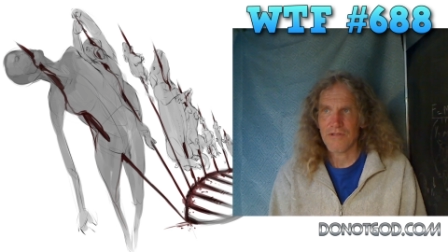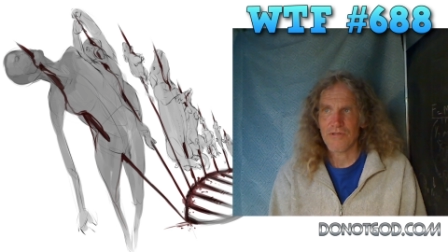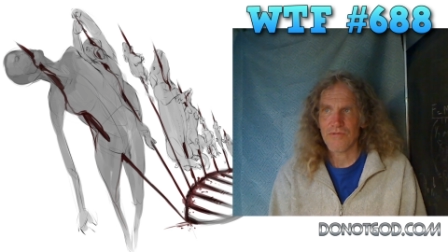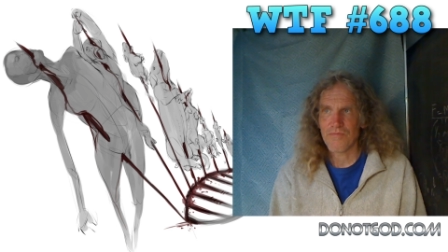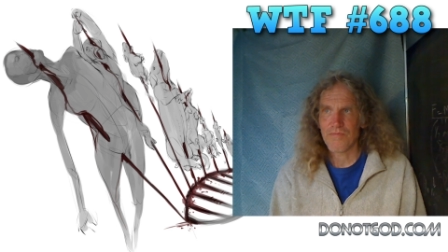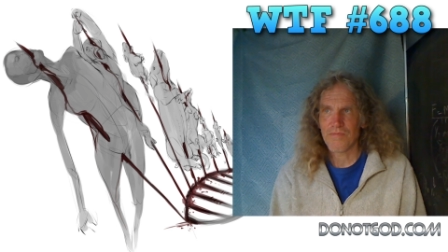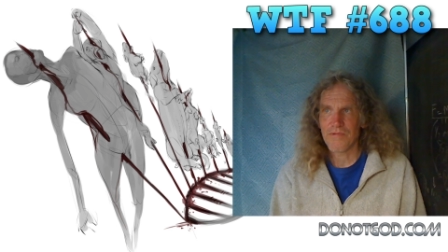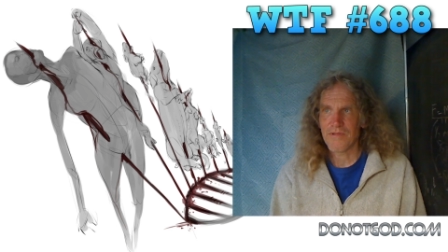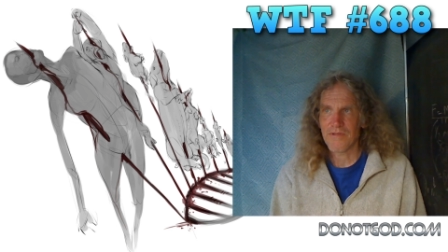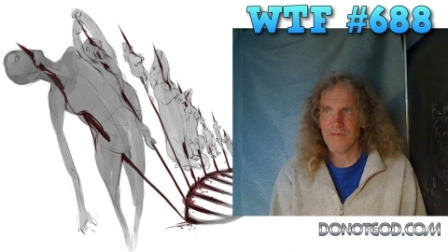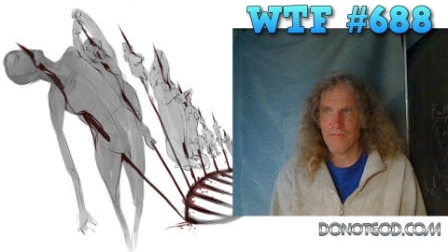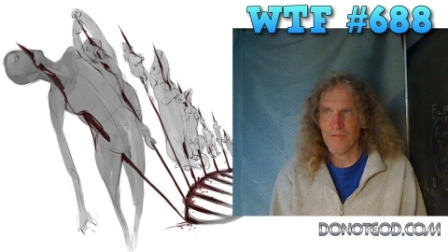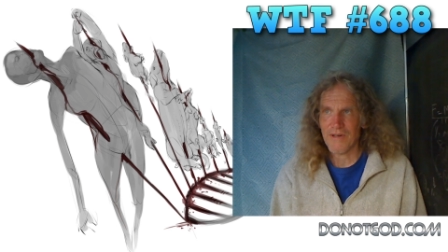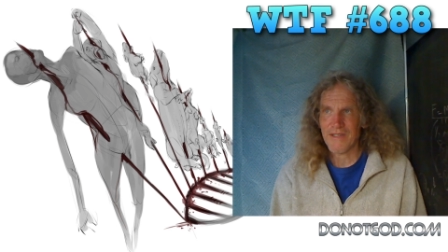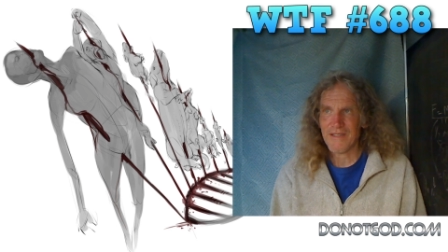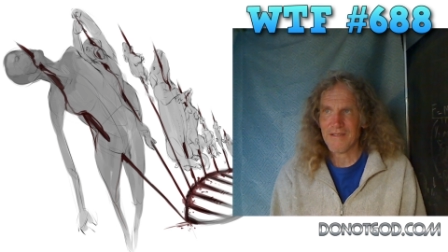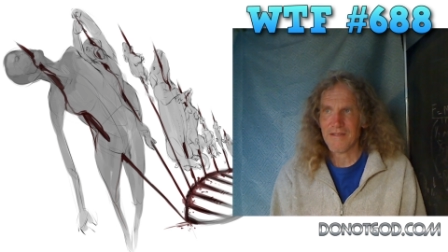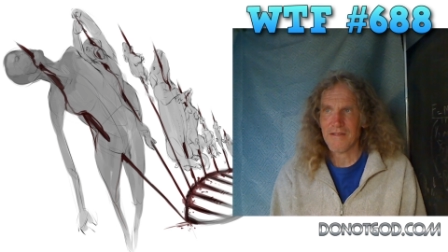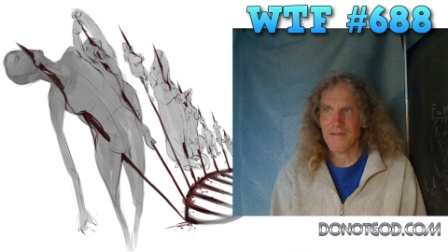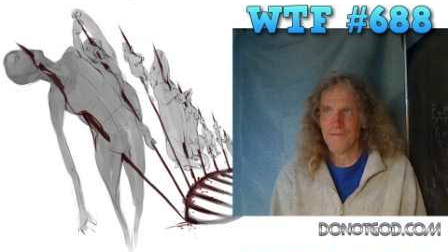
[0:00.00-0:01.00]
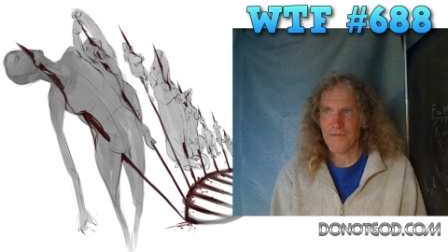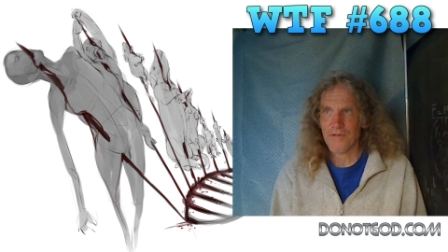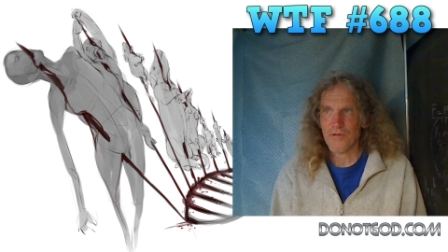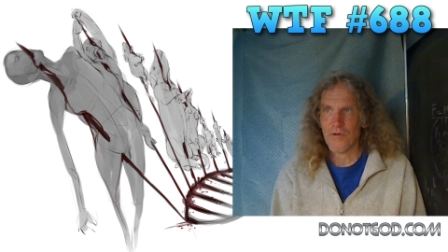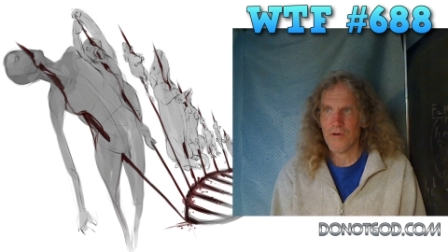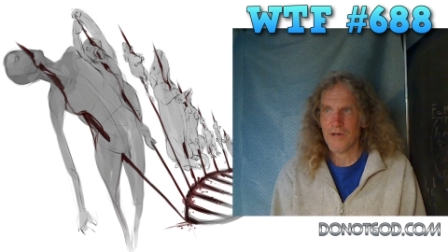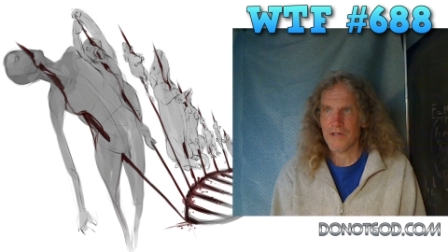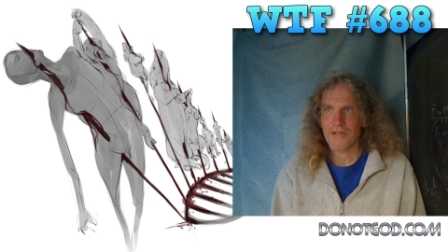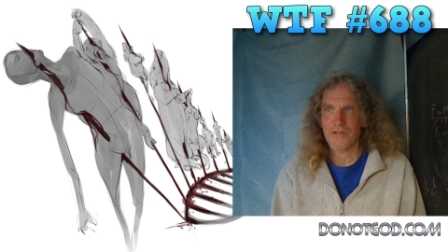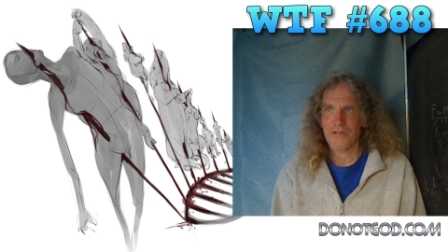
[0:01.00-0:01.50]
it's the risk of
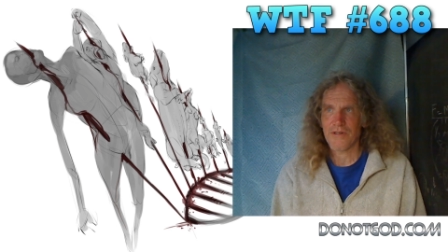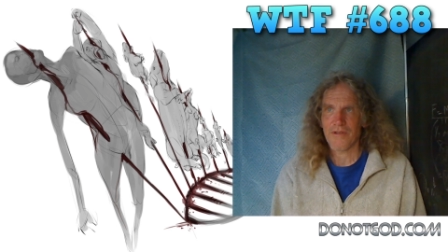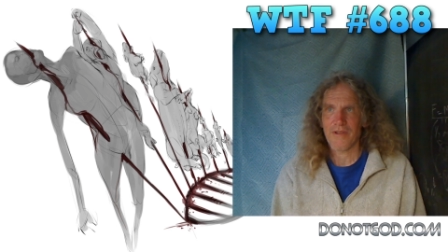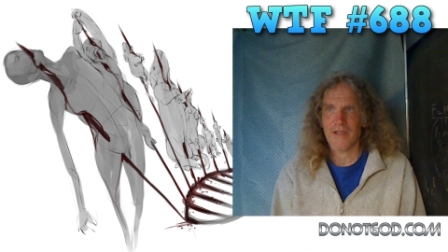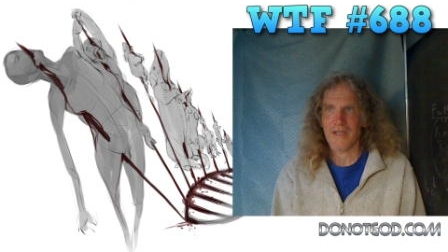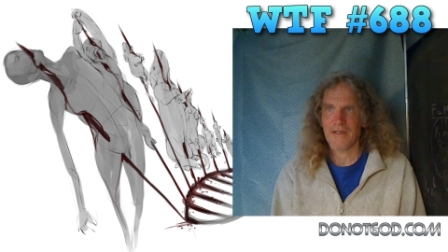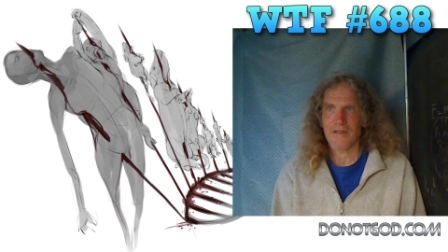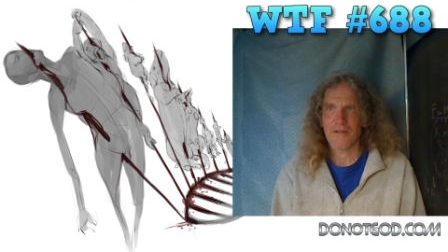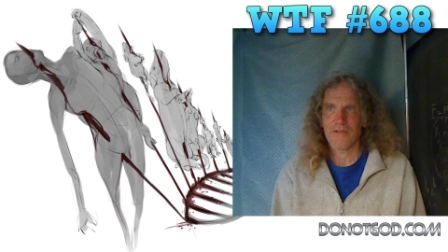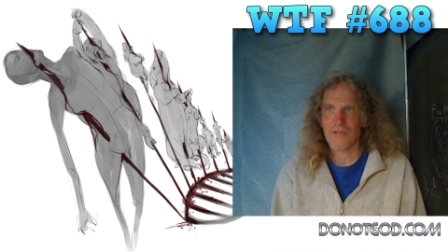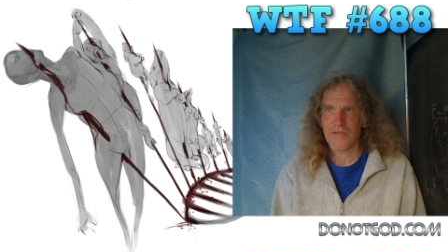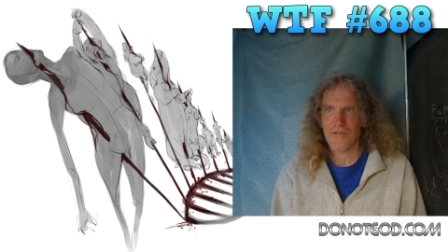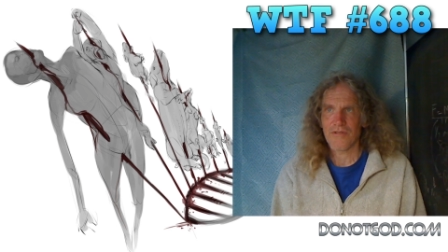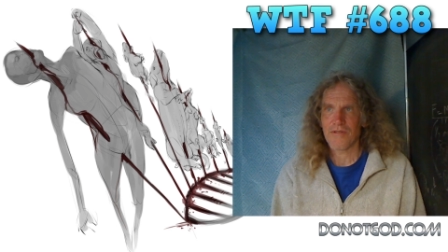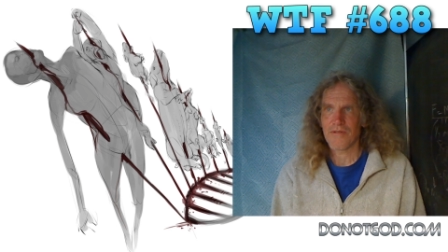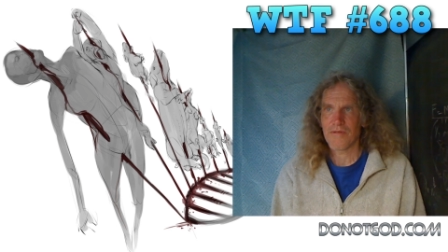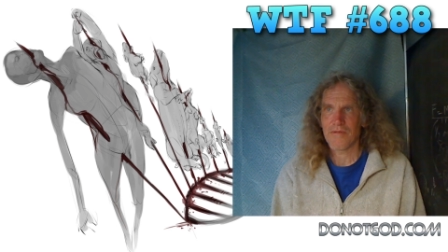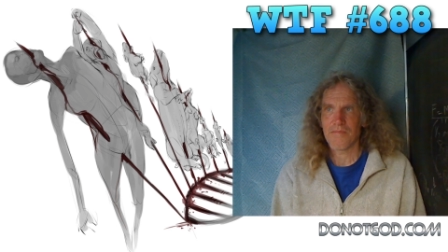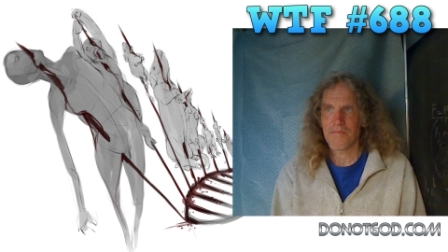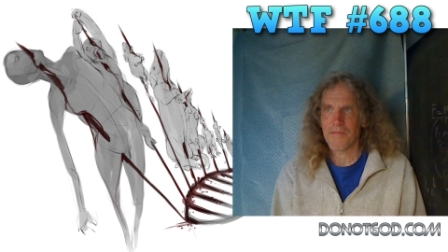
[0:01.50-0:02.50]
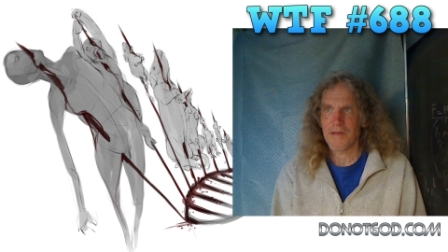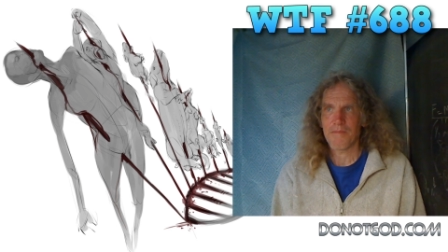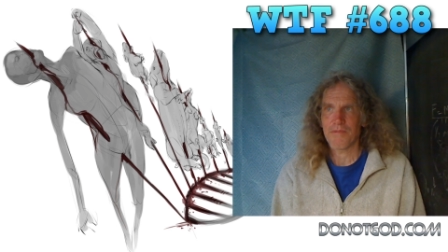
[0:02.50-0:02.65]
torture that should